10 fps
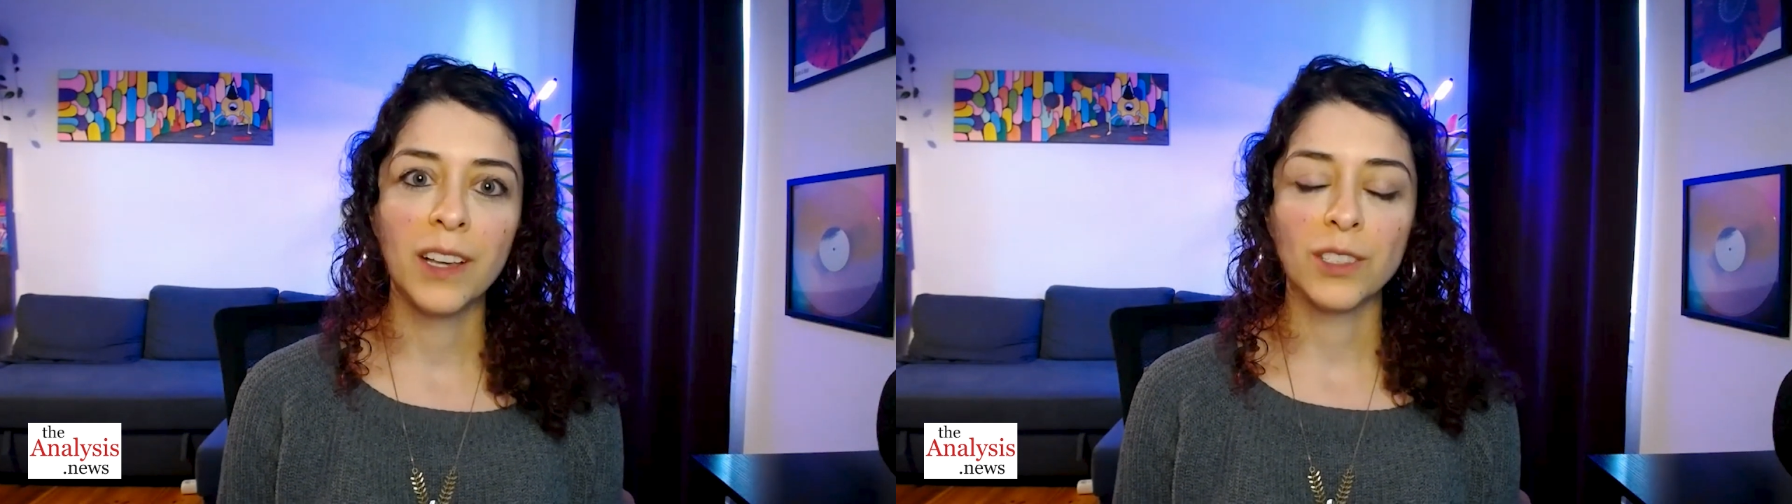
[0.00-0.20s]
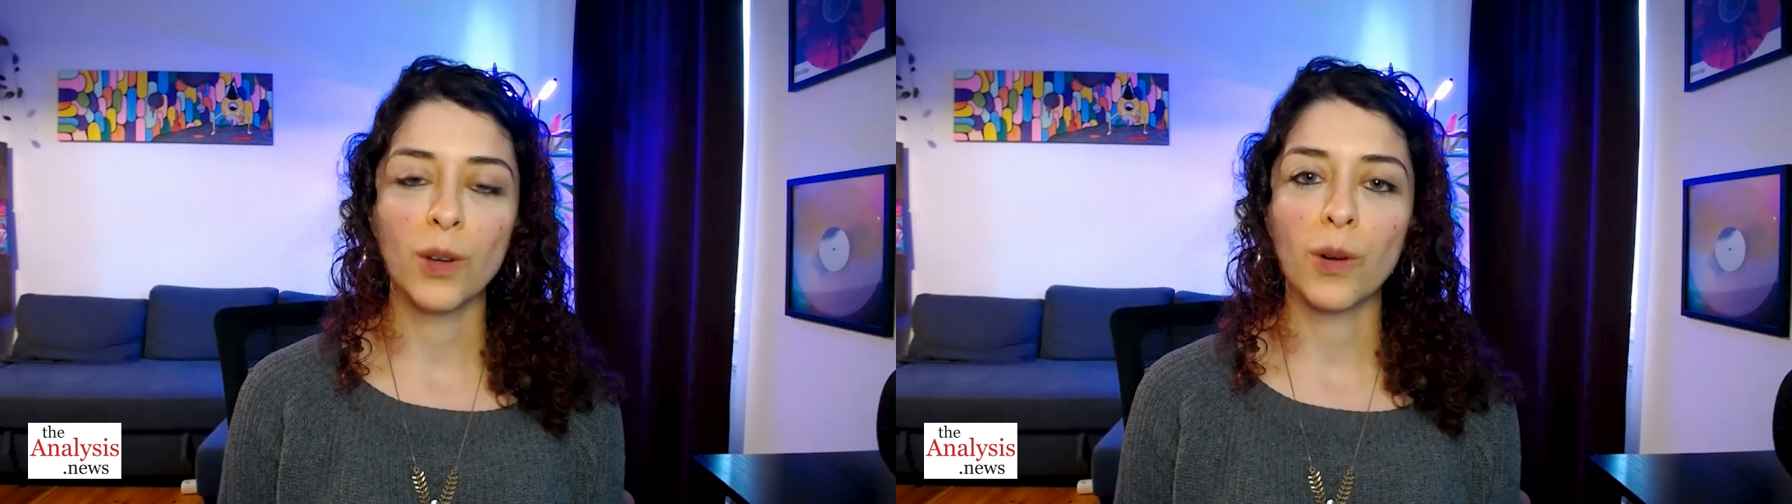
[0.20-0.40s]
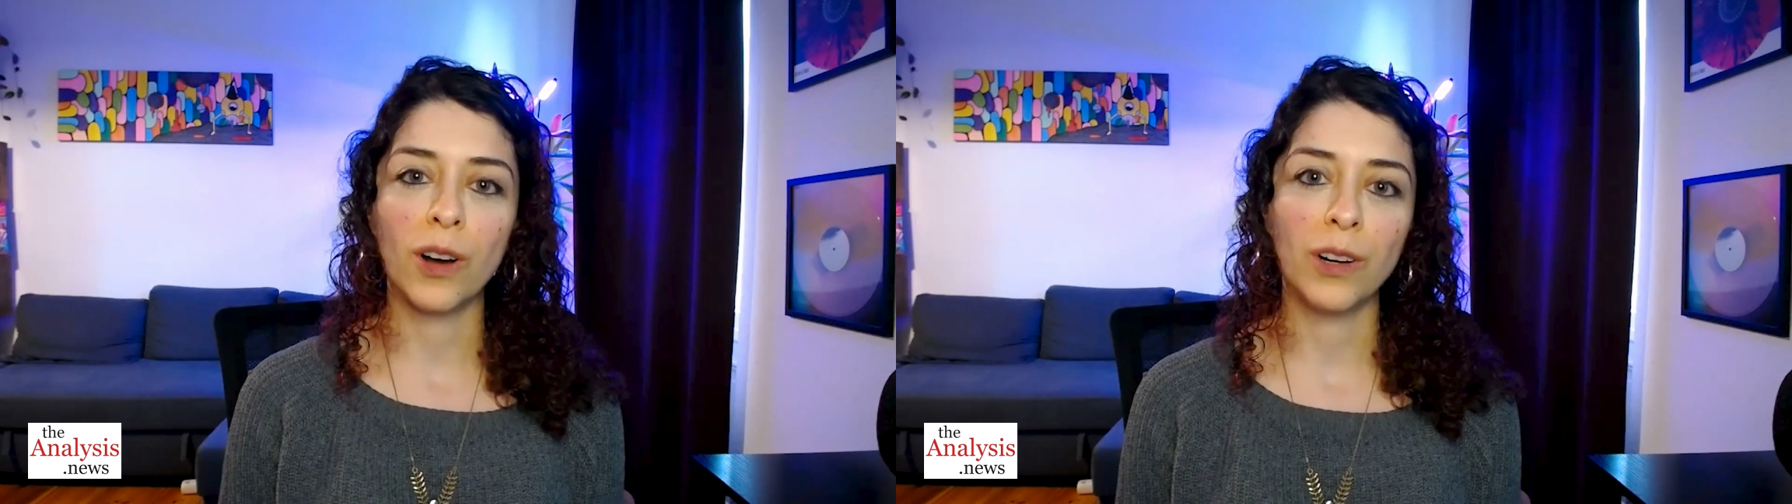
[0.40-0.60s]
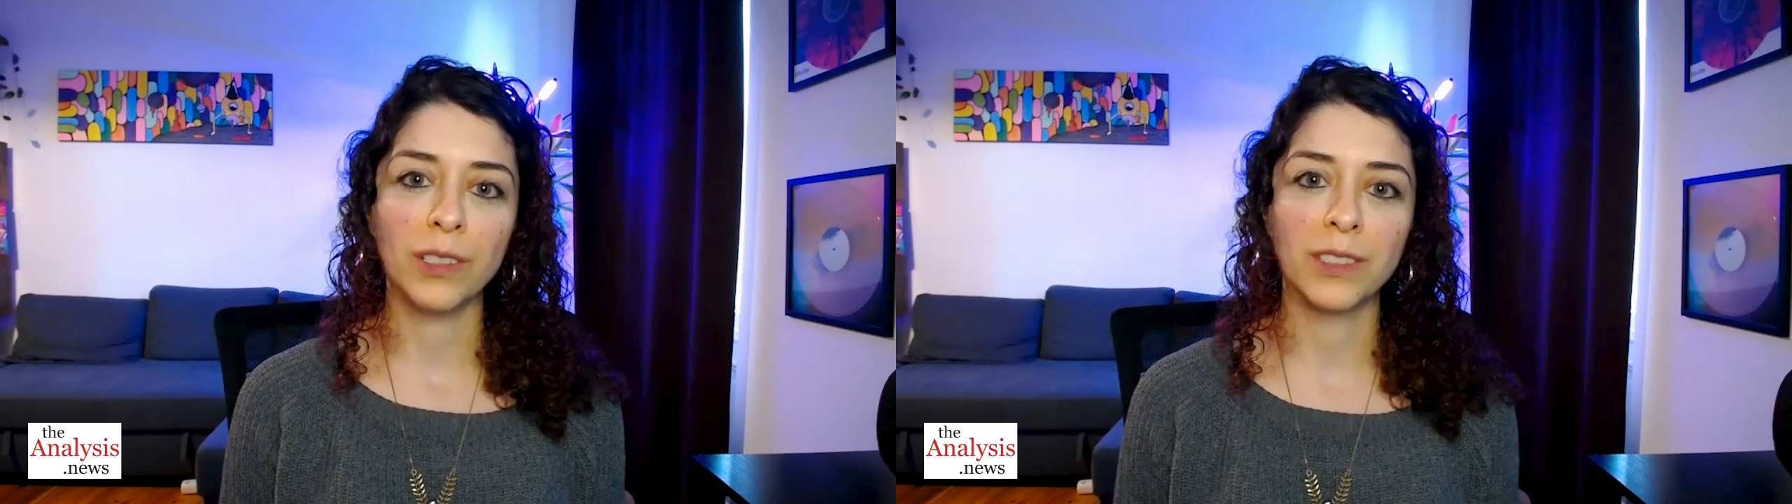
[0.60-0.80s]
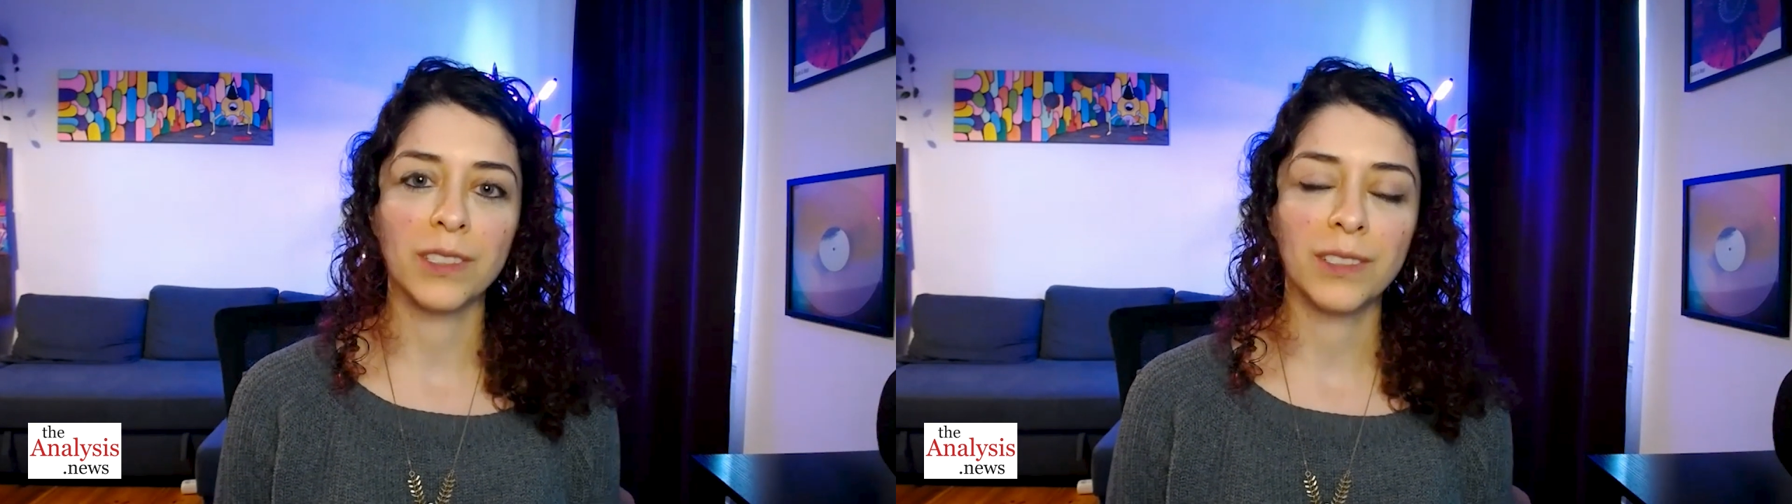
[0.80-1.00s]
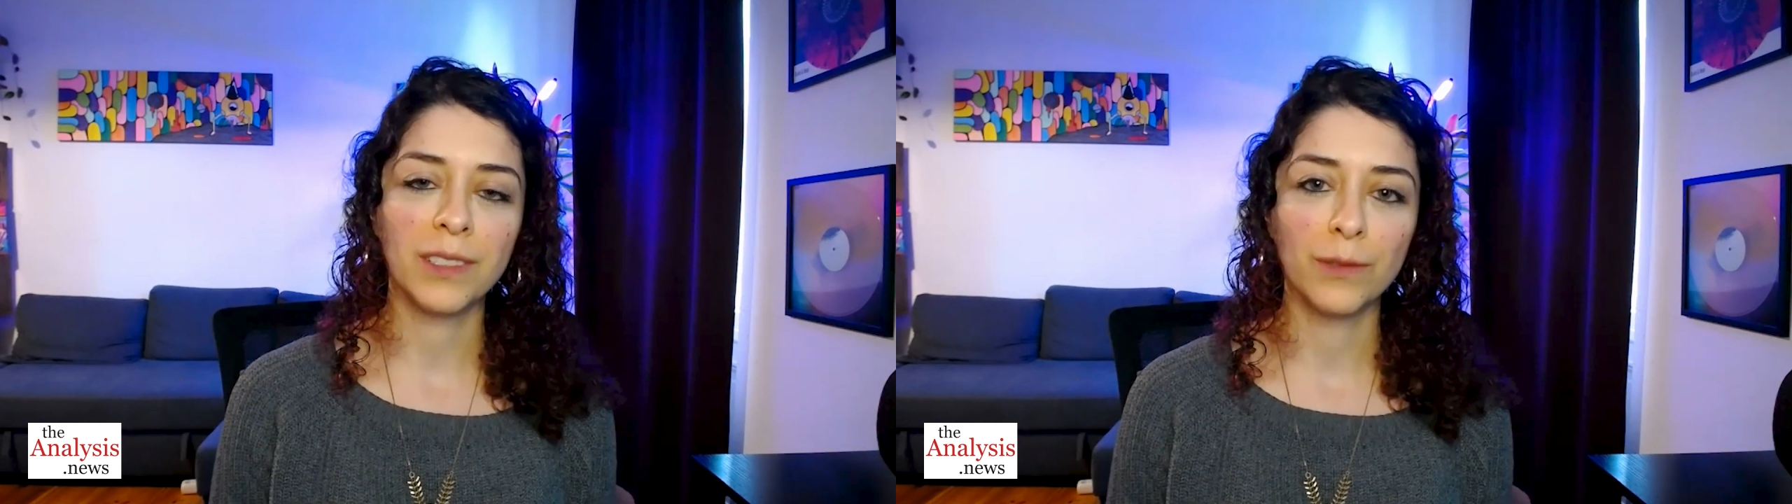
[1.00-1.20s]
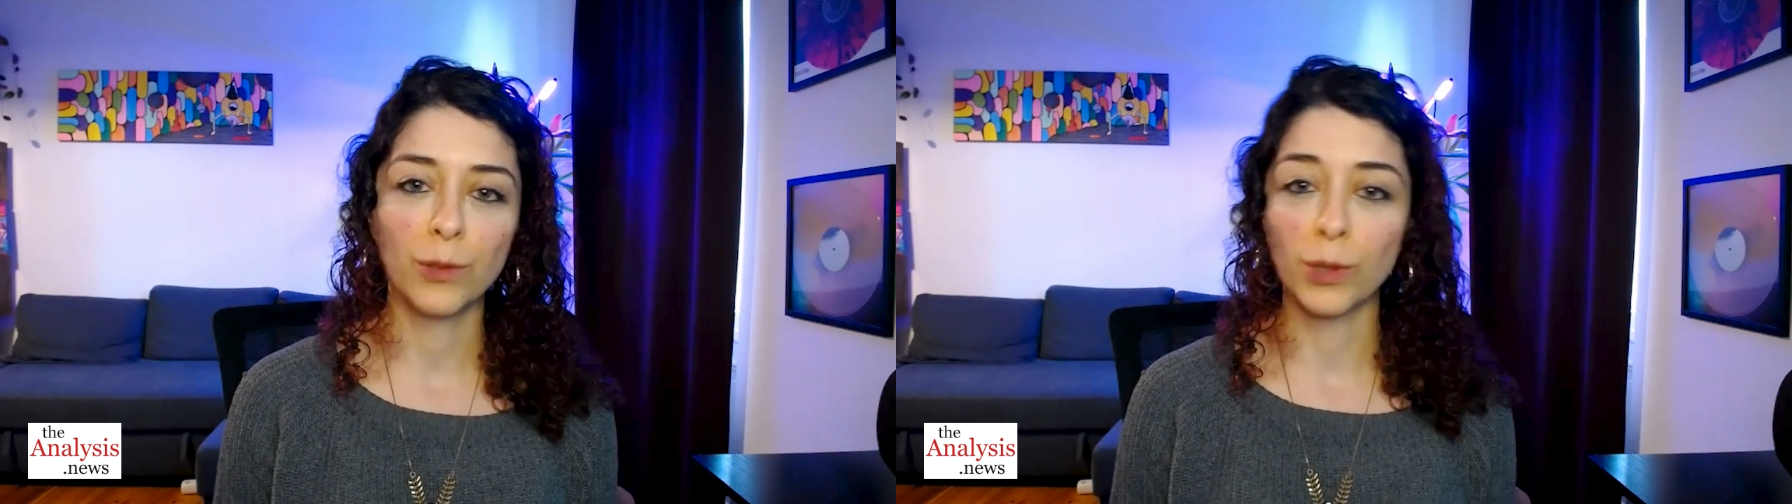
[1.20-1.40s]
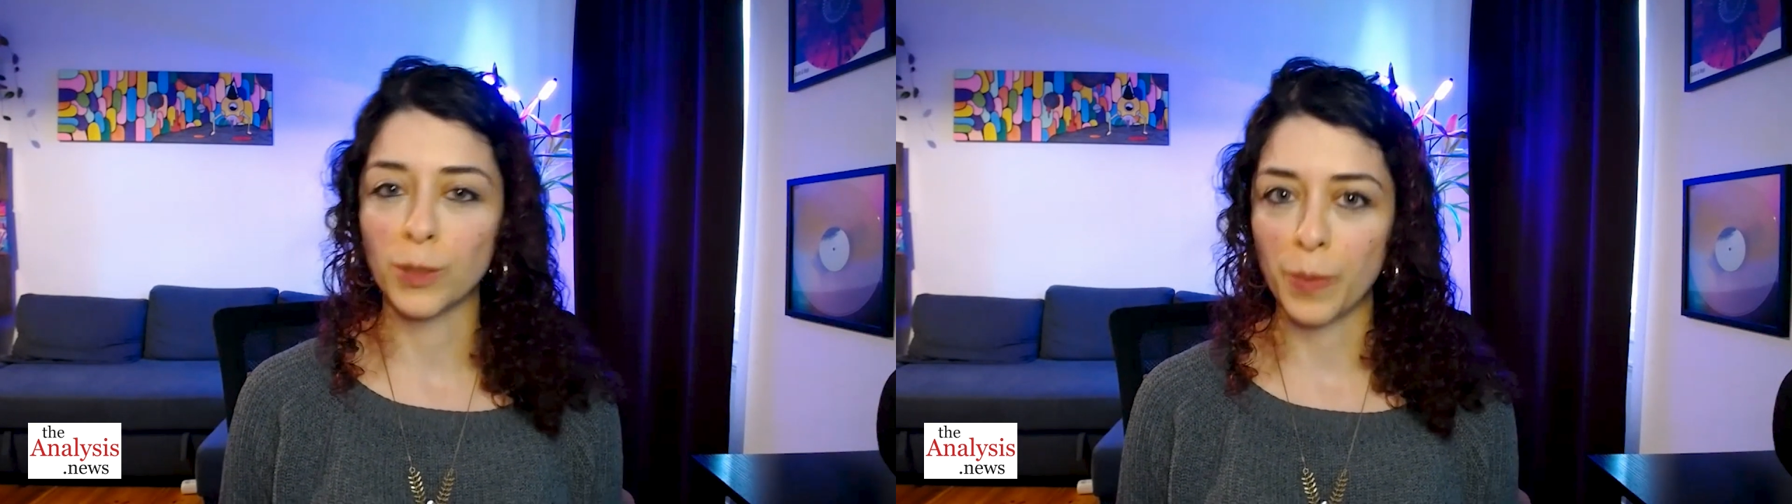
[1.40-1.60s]
so-called
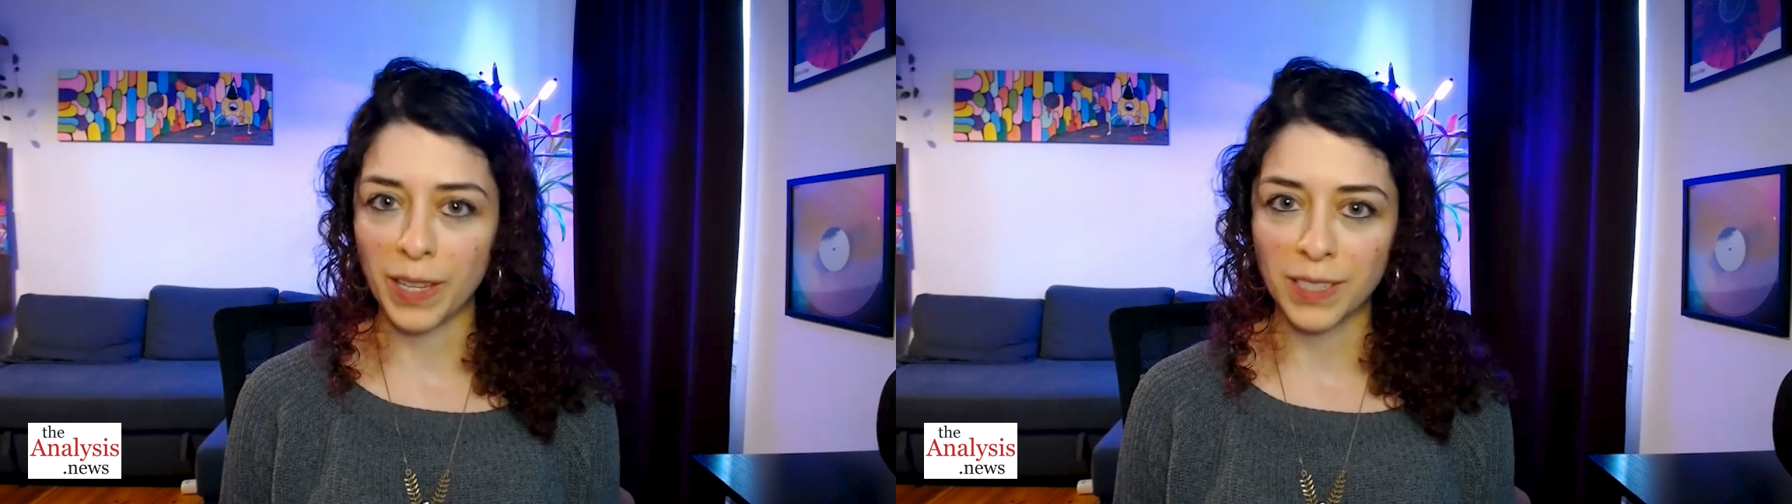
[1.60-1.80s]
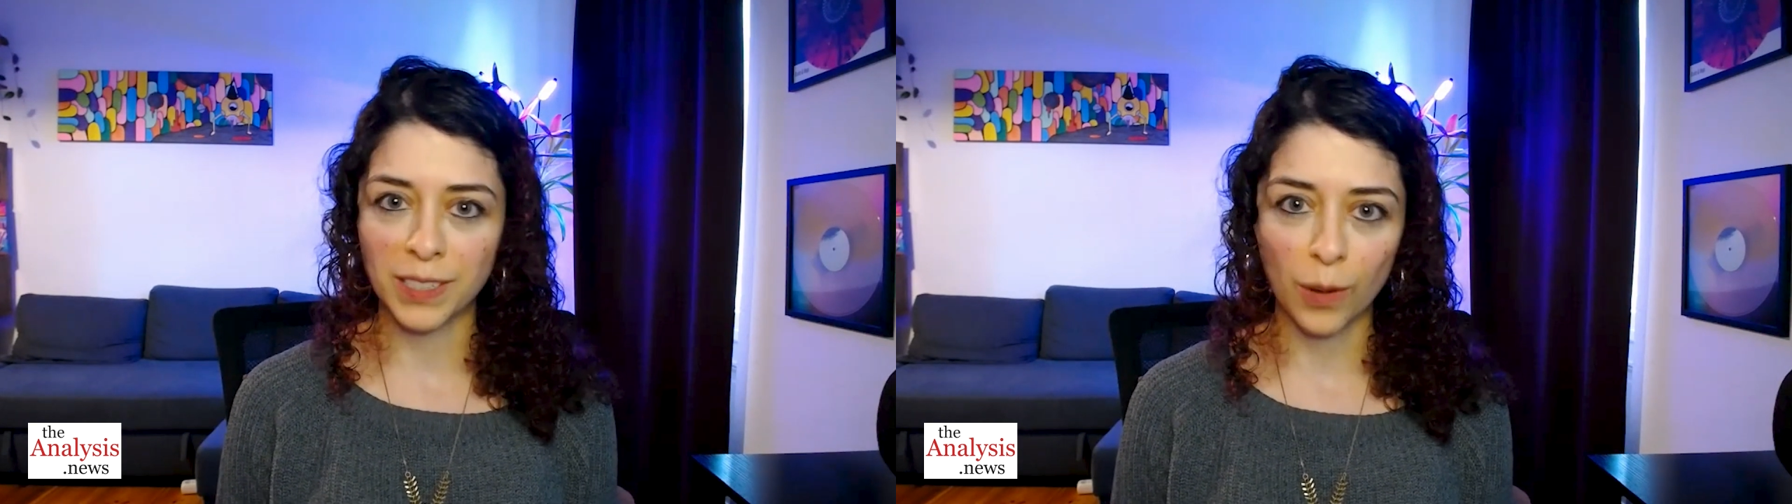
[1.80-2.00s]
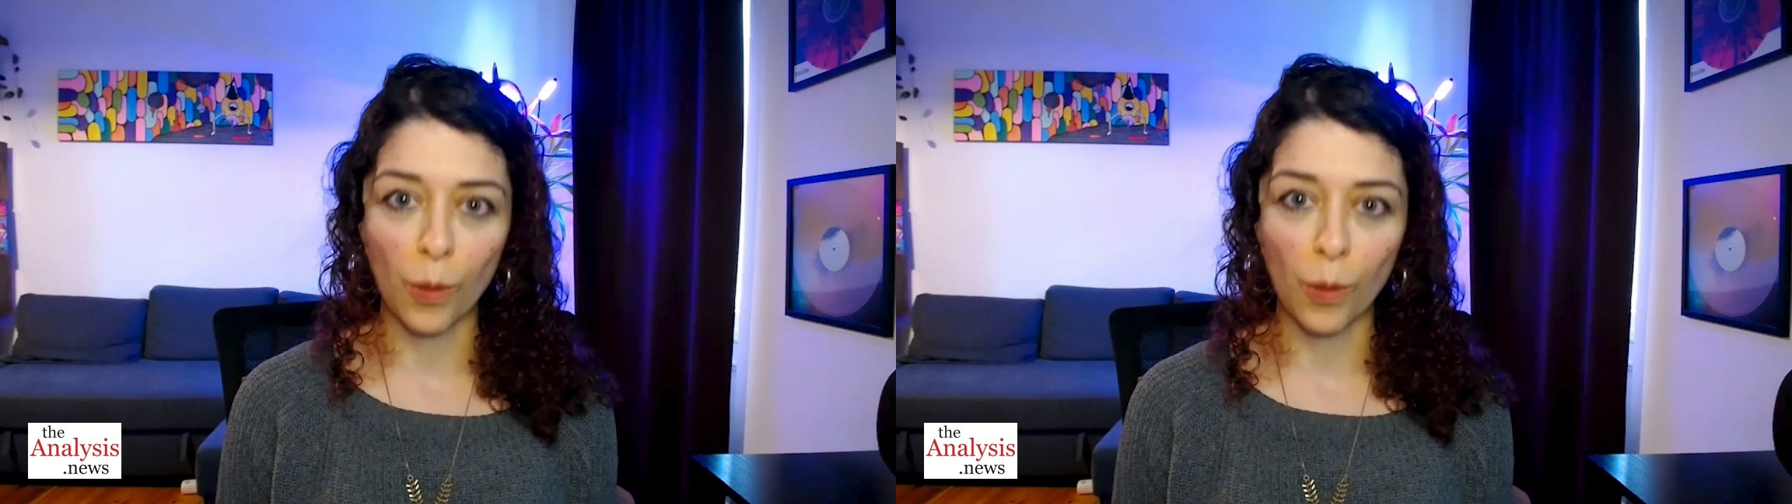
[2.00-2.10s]
rules-based